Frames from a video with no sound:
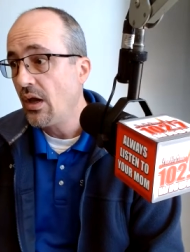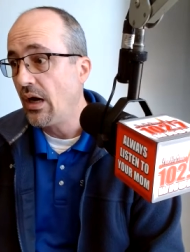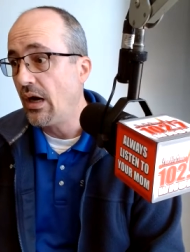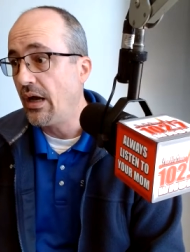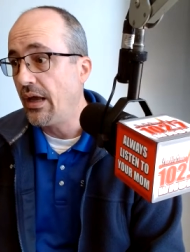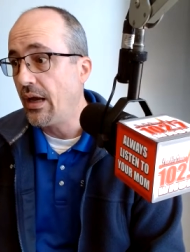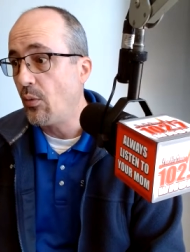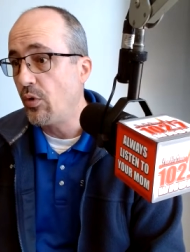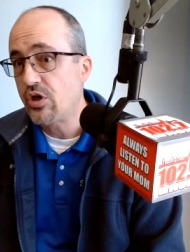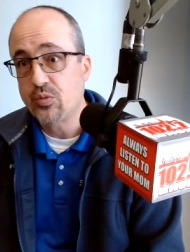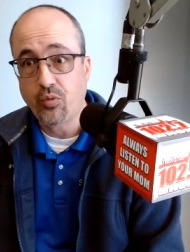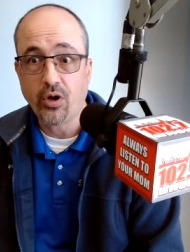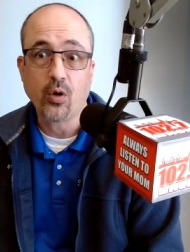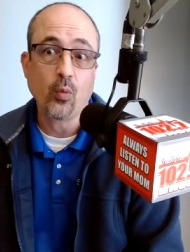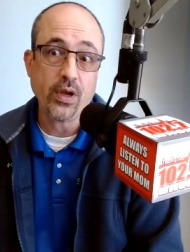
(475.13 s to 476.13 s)
At which
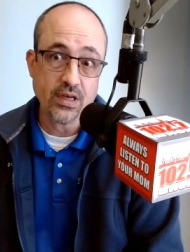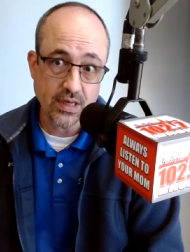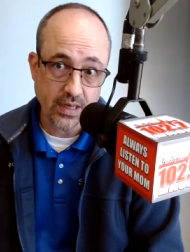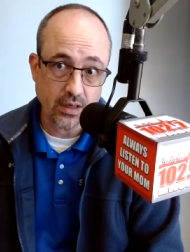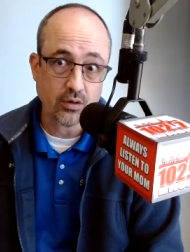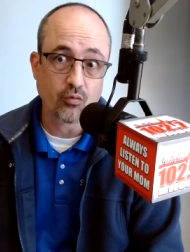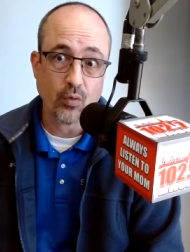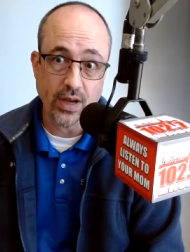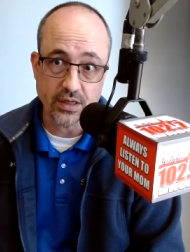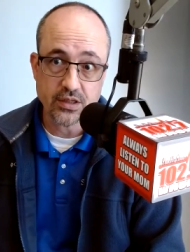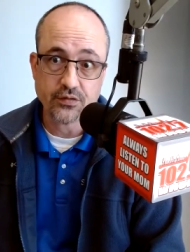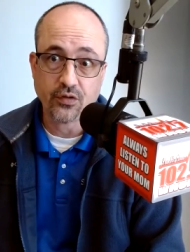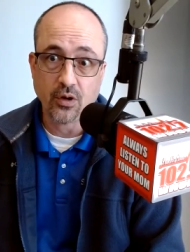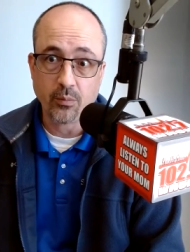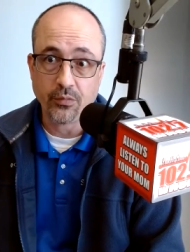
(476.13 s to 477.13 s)
point we take
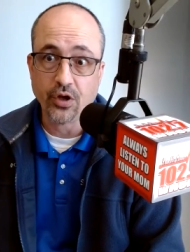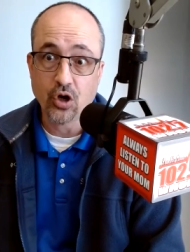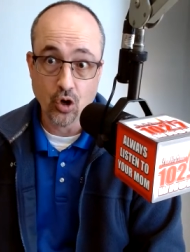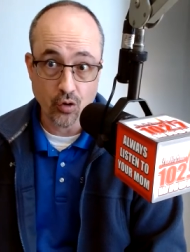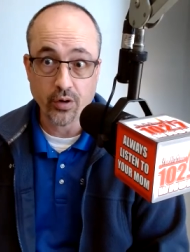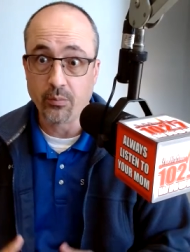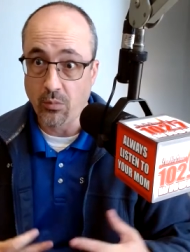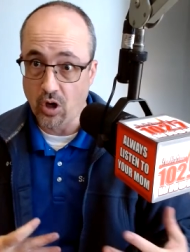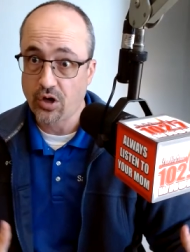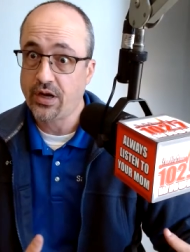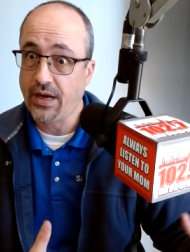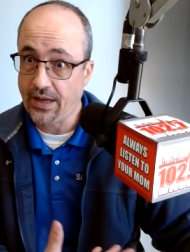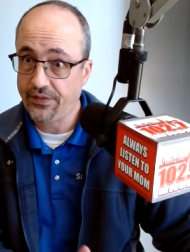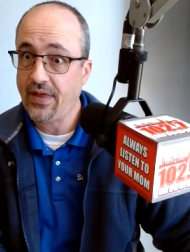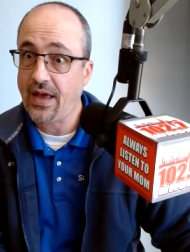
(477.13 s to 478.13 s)
rates from the current
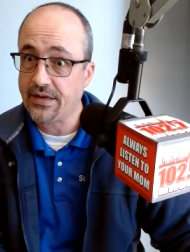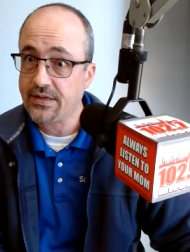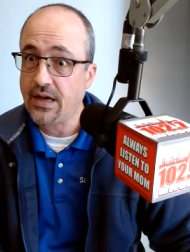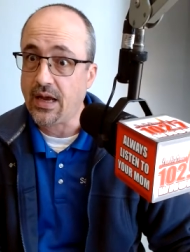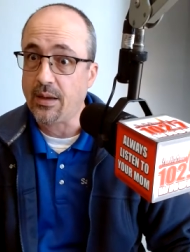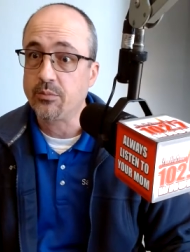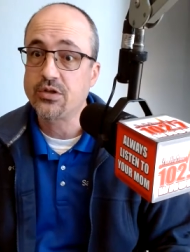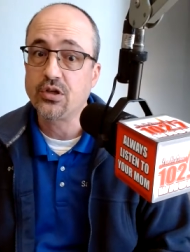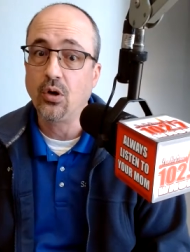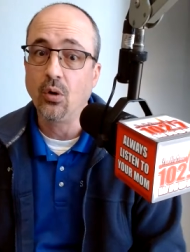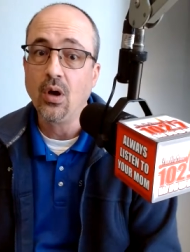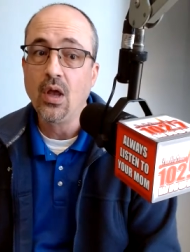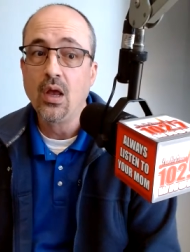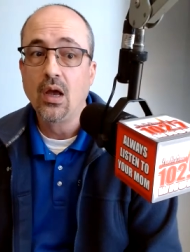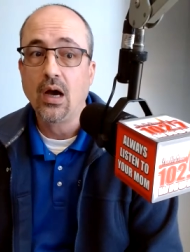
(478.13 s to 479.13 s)
market at that time.
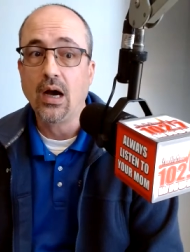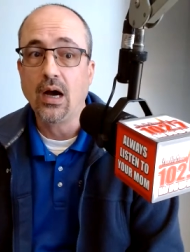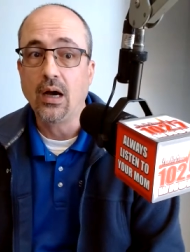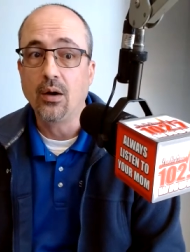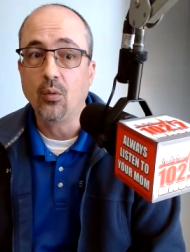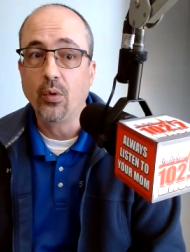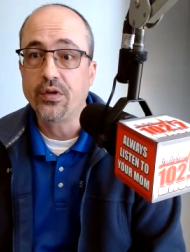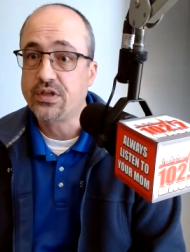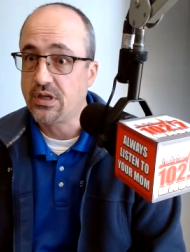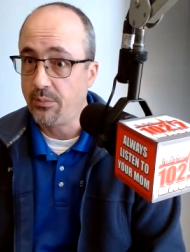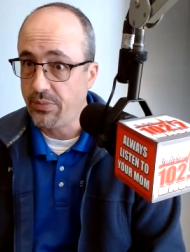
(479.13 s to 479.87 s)
So with some